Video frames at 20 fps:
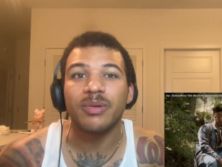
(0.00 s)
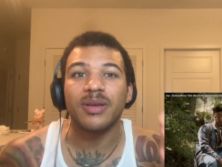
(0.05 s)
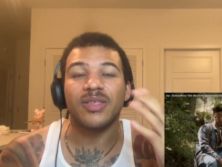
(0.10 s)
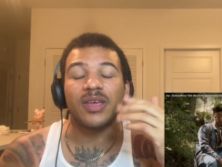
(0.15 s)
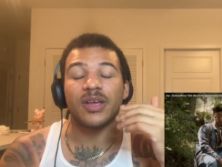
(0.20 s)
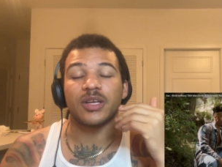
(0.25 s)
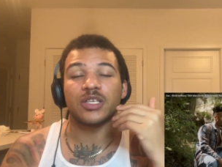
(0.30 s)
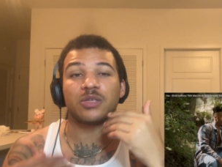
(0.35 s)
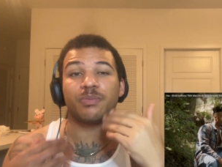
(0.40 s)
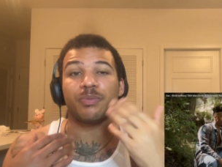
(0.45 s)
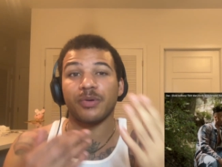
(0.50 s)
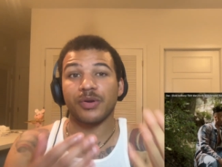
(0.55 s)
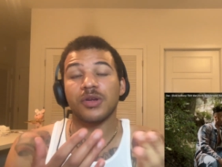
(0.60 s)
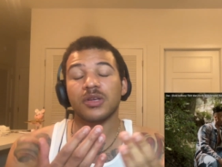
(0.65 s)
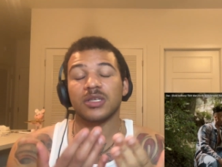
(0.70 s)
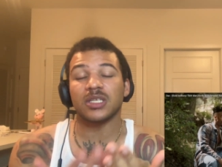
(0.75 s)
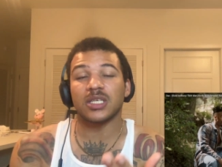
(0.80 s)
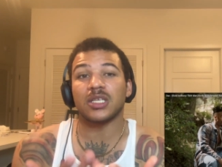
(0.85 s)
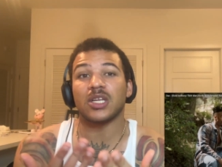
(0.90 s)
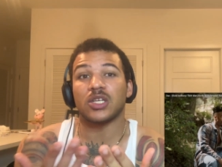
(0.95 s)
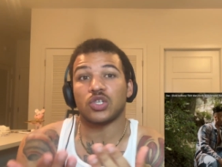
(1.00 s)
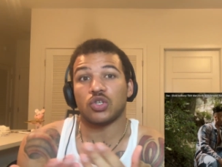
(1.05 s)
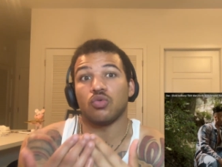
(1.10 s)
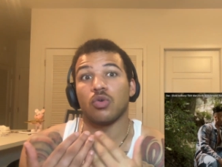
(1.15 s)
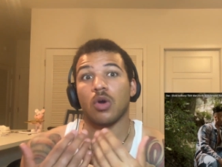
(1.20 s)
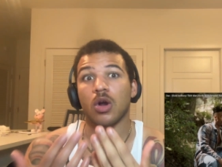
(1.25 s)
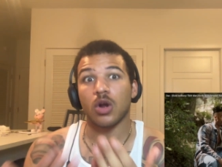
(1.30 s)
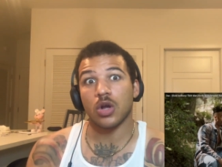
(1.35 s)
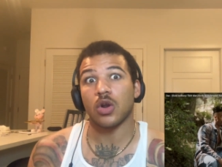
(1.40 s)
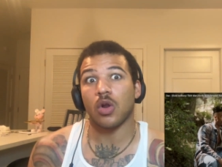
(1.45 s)
the experiences that you
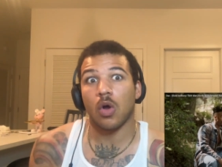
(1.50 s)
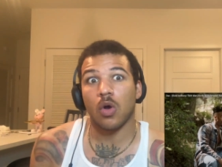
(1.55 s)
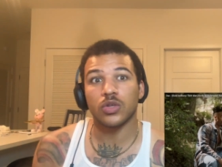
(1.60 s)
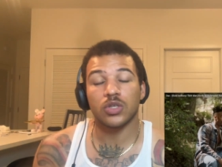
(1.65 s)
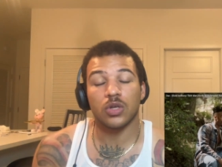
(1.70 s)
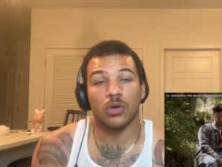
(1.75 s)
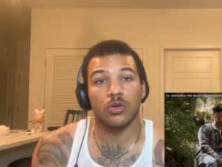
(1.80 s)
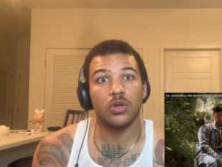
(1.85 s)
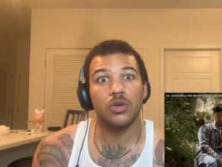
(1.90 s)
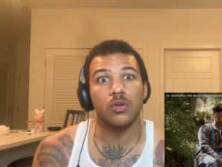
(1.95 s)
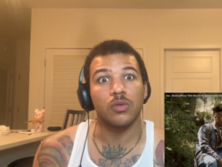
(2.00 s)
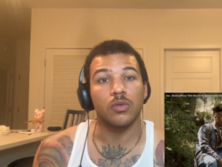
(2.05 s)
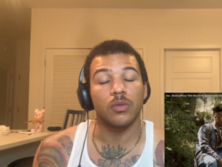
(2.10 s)
could also do.